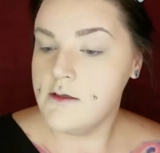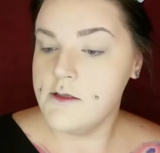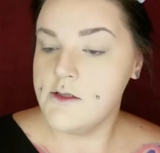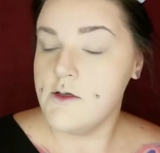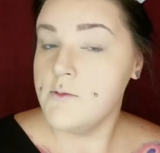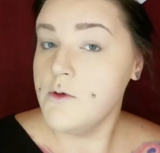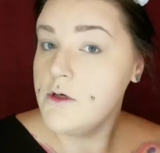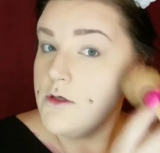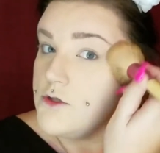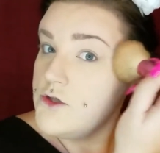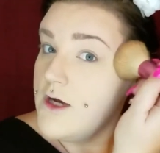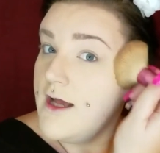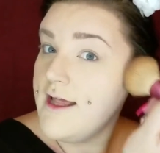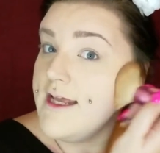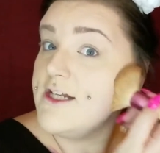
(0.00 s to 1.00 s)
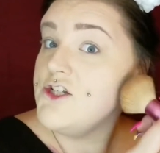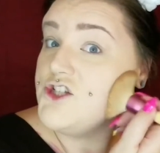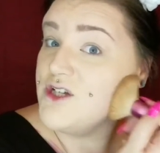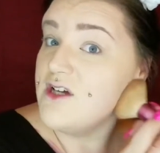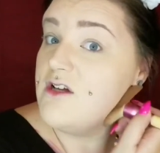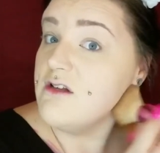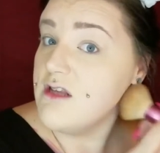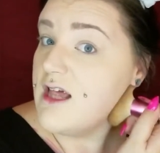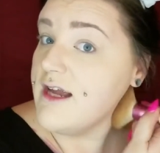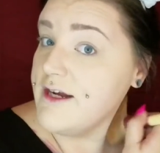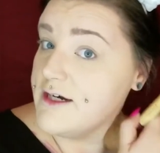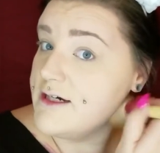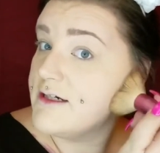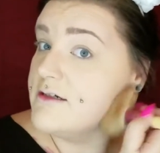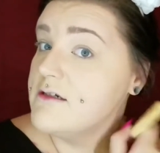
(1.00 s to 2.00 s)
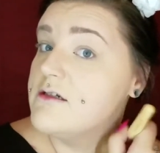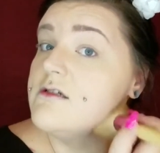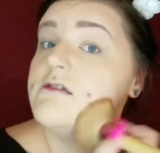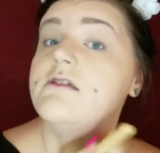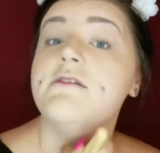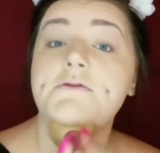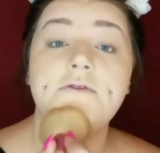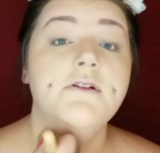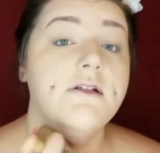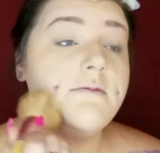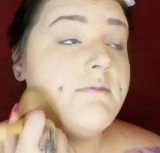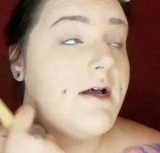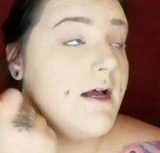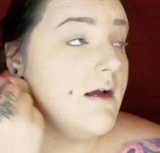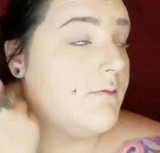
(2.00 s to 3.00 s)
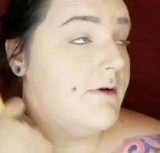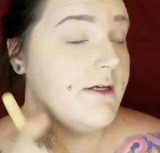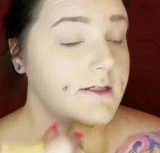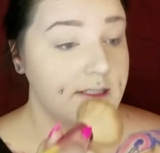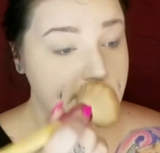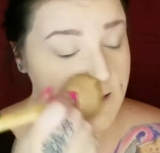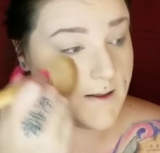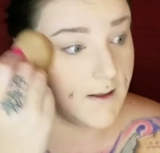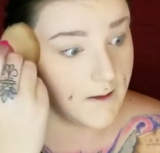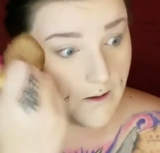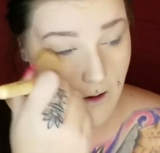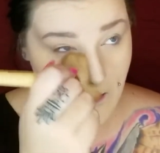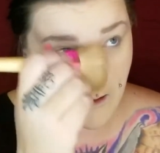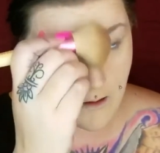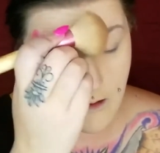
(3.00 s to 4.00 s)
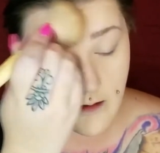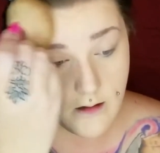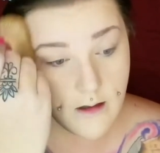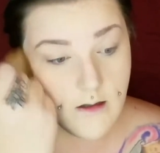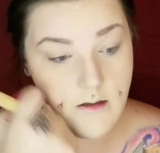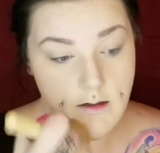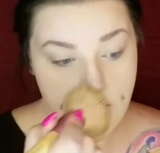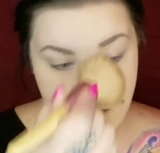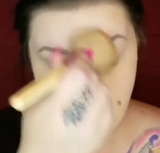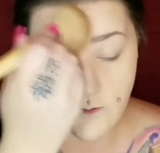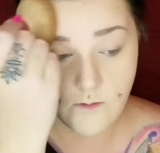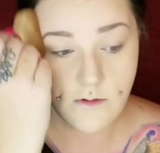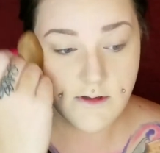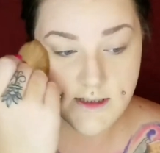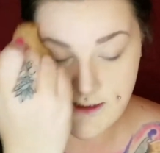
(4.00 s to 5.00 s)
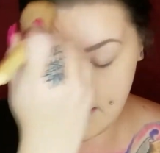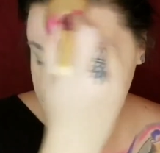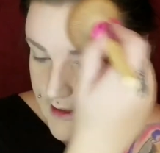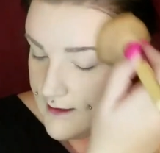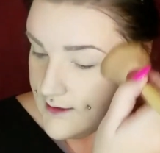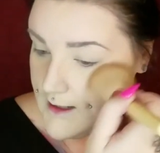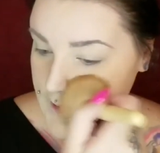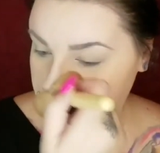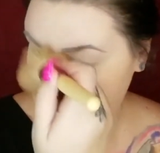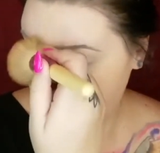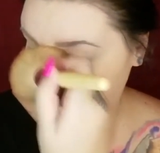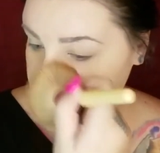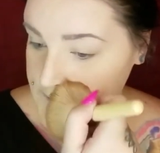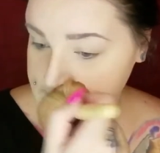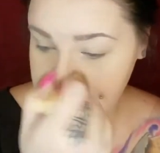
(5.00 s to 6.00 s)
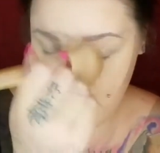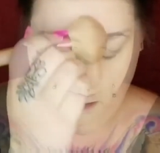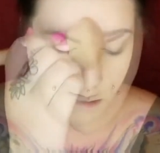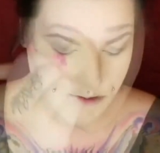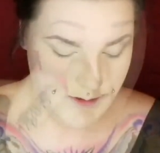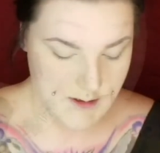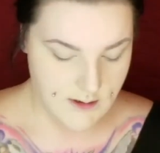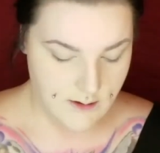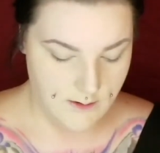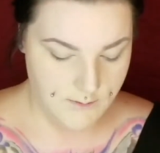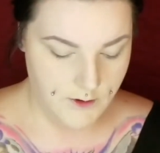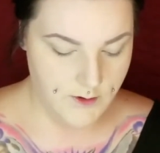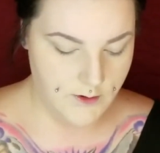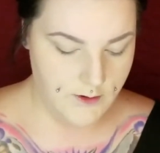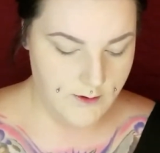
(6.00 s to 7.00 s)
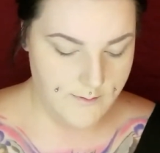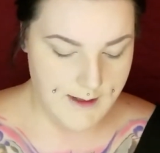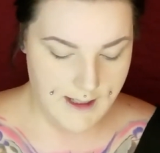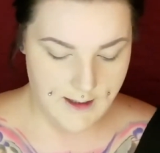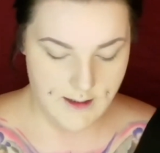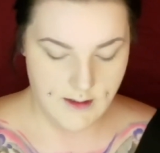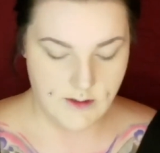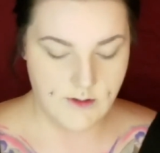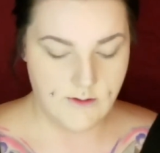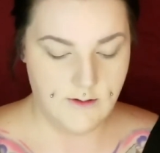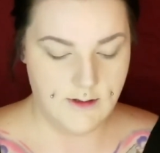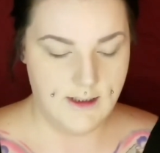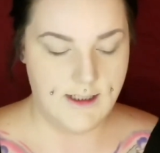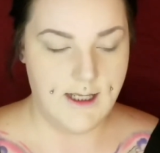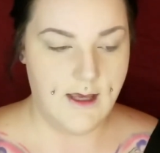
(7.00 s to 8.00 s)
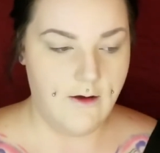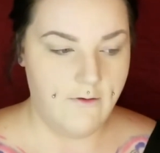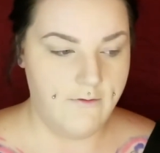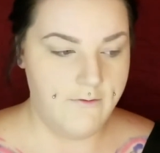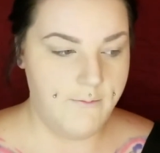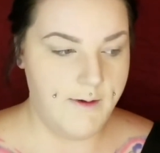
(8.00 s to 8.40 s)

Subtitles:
So I'm going to try a gel liner to fill in my eyebrows today. So we'll see how that goes. So I'm going to go back into the e.l.f.